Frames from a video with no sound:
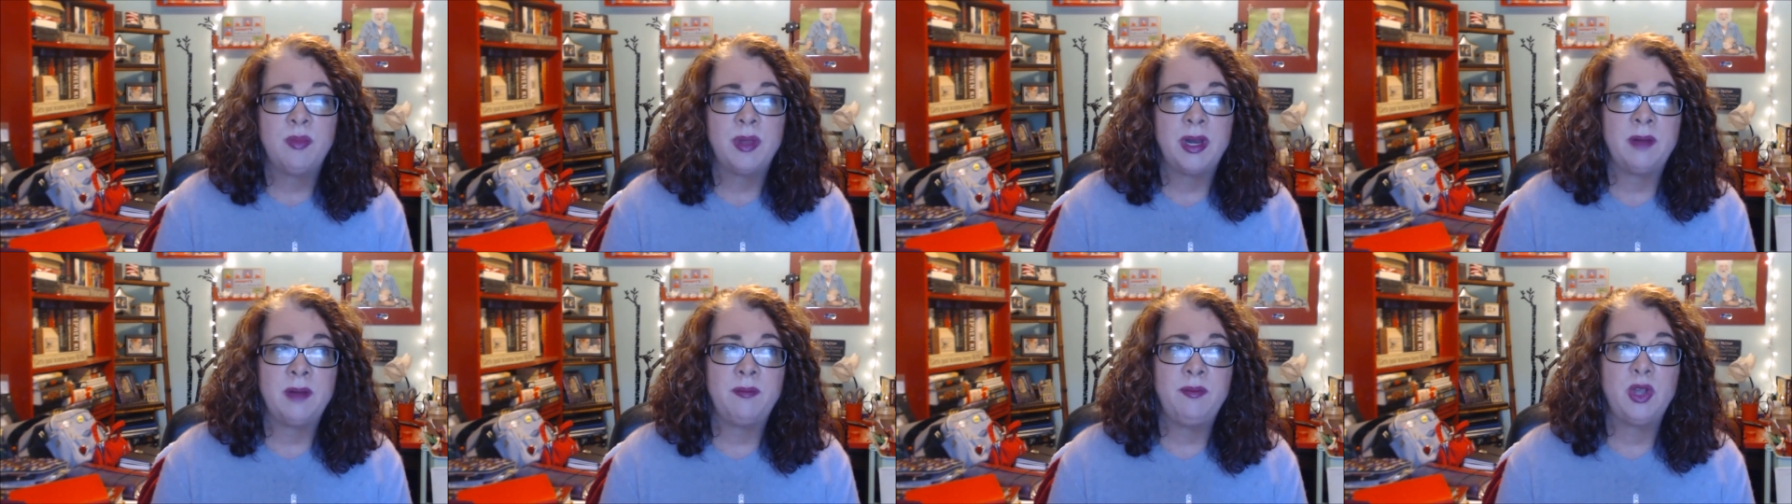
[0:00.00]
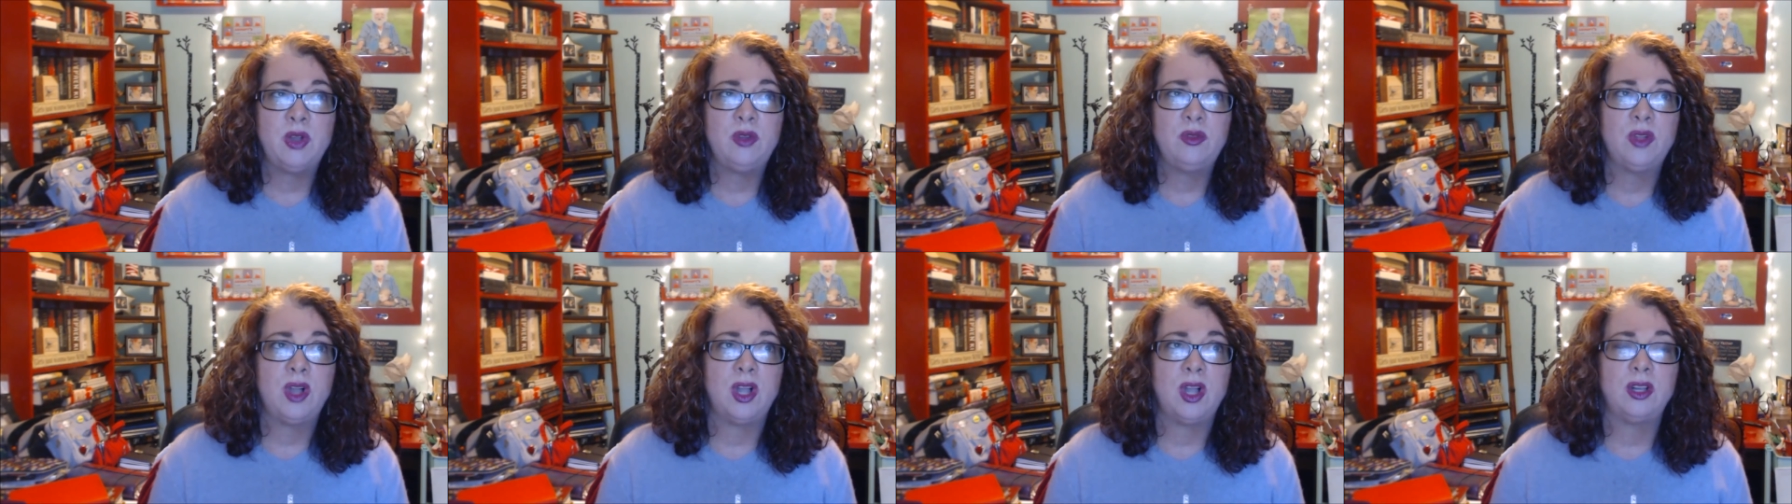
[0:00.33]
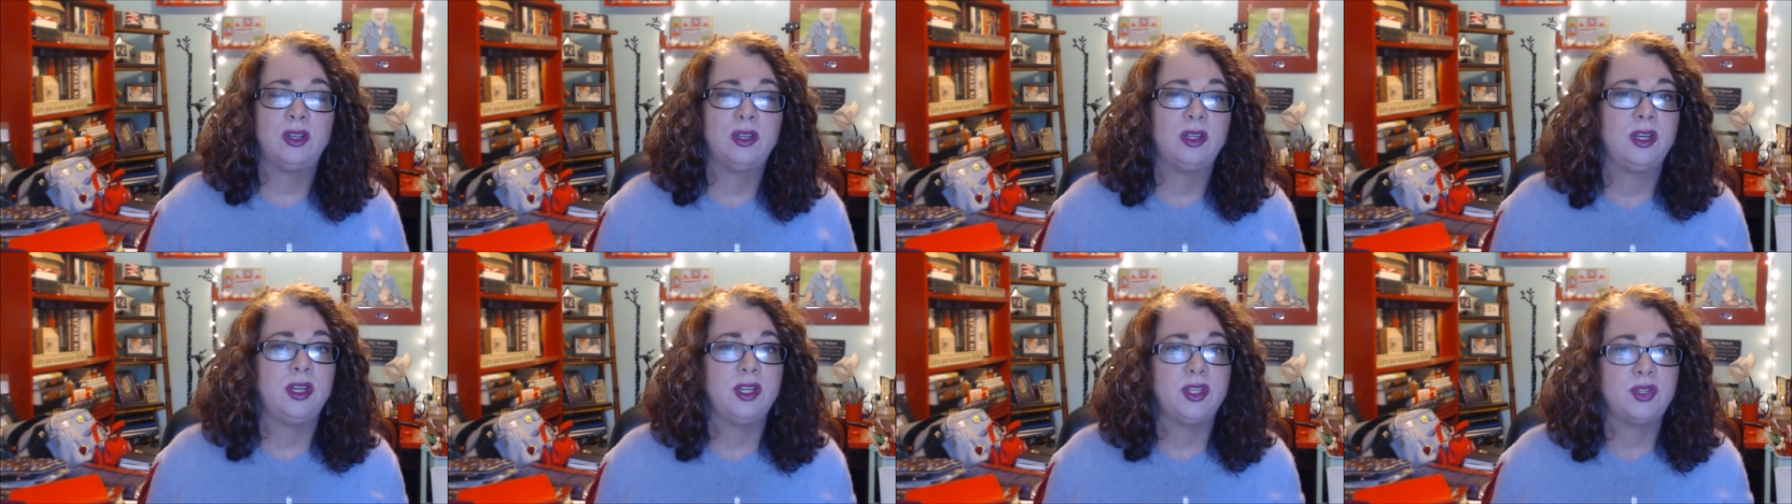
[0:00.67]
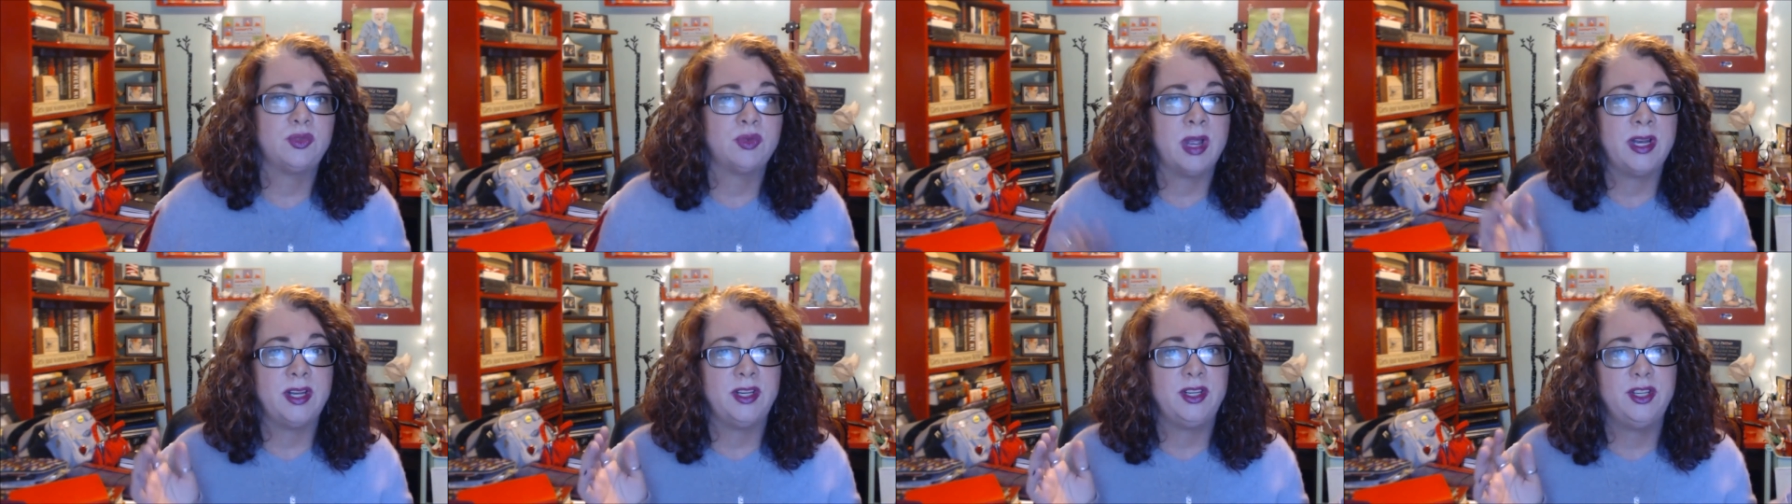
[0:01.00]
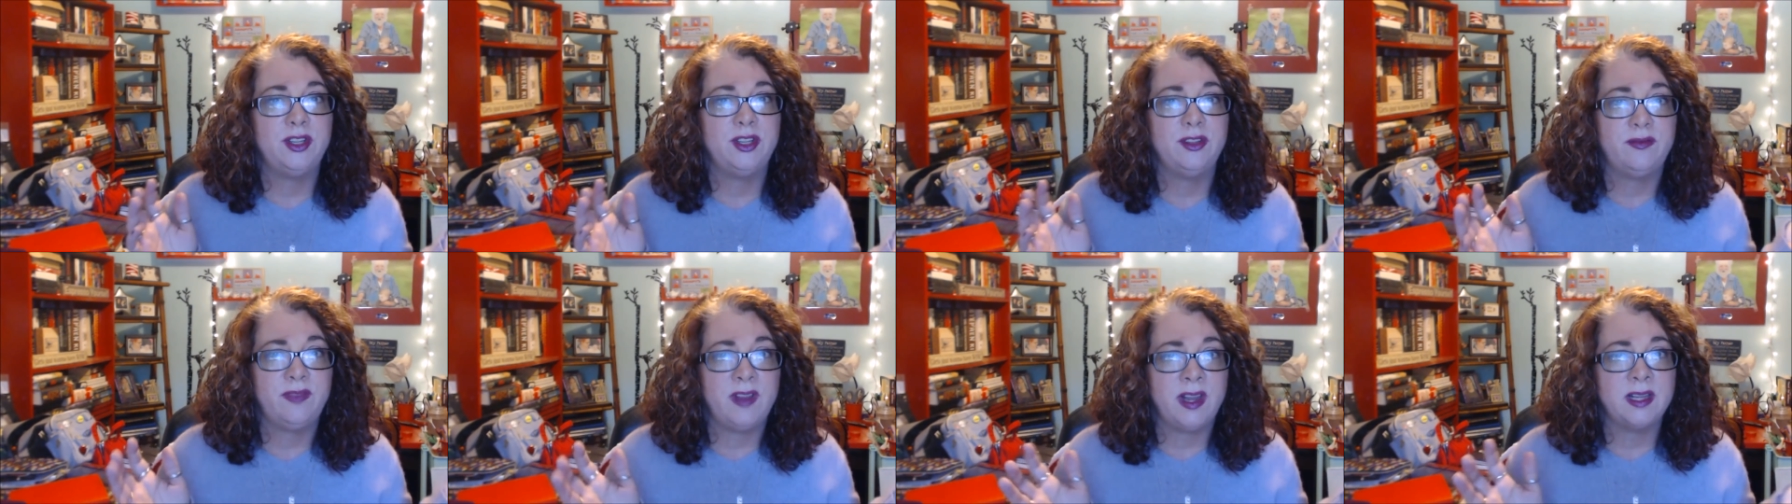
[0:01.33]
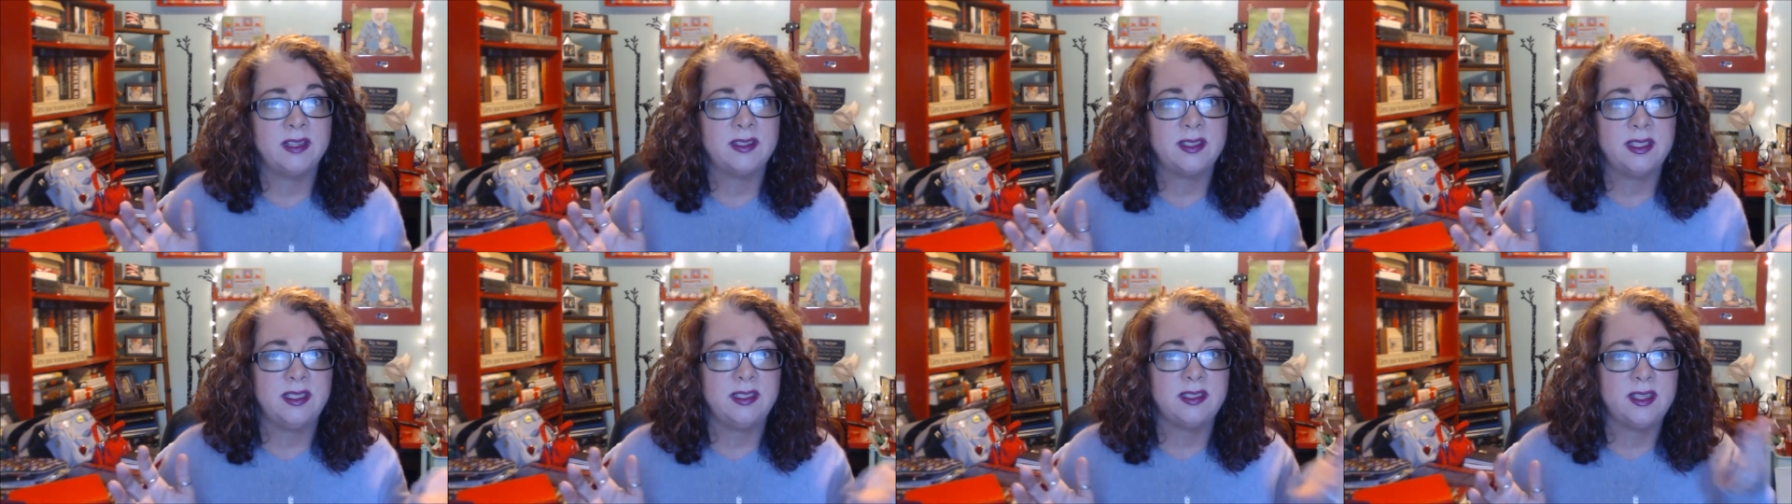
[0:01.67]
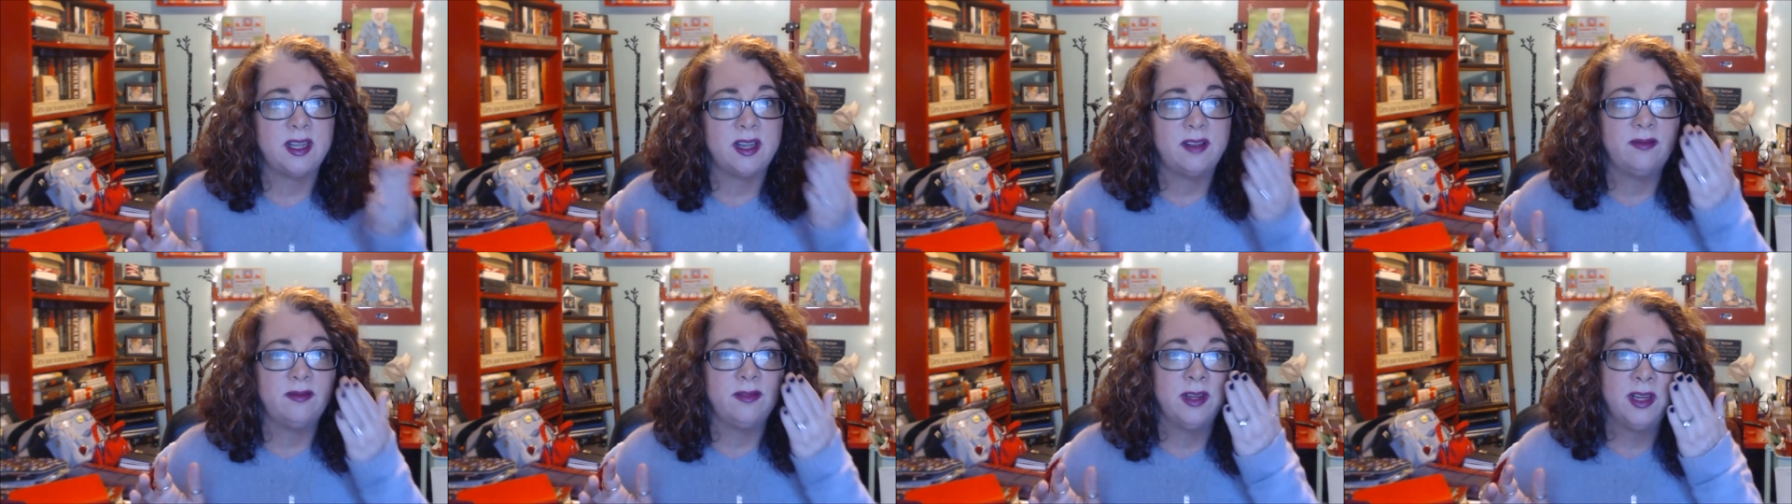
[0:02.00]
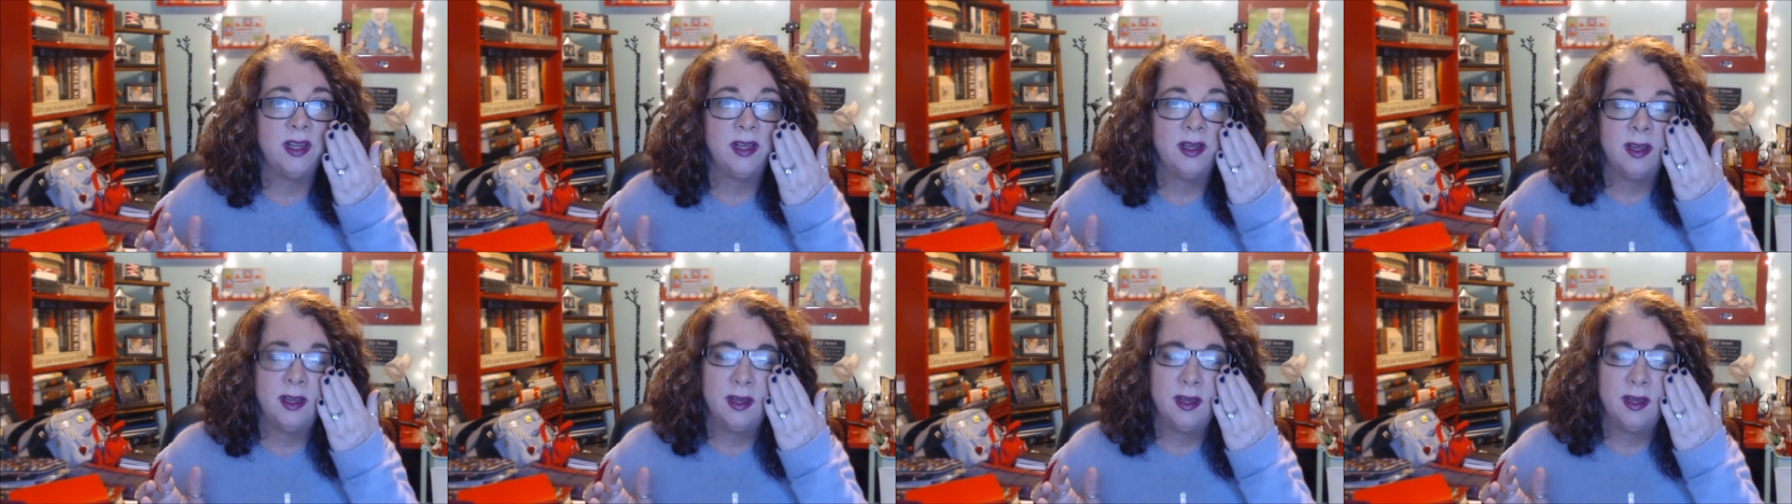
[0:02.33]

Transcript: But I'm no longer going to try to do fancy stuff.